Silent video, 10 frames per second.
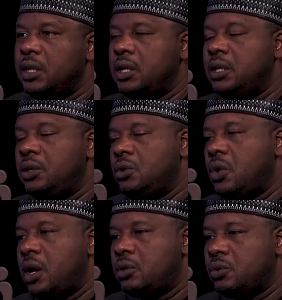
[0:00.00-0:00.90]
you know,
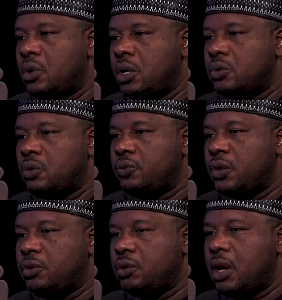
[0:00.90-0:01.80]
and so on and so
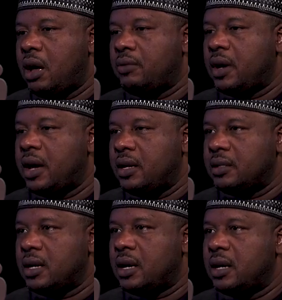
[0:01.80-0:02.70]
forth. It will have a guidance
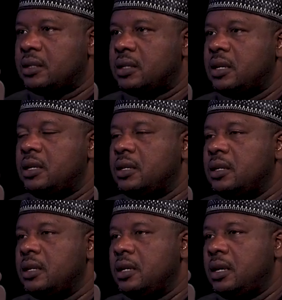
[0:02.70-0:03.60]
and counseling
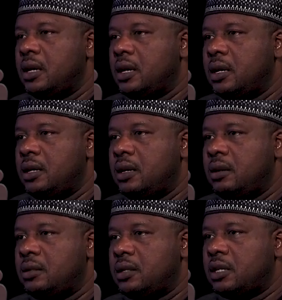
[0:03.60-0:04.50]
uh,
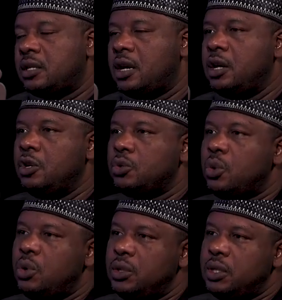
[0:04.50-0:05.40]
eh, section. So
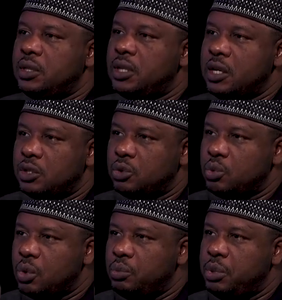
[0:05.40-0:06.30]
all these things
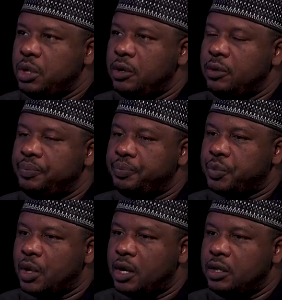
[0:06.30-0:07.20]
will be
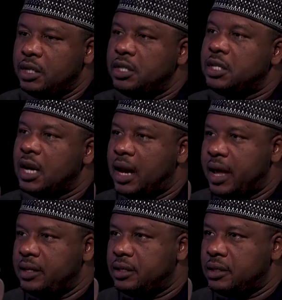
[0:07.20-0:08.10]
uh,
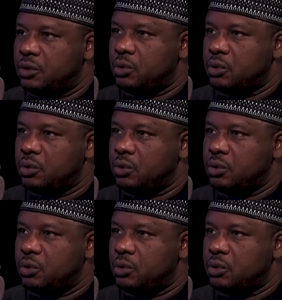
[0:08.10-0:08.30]
digitalized, so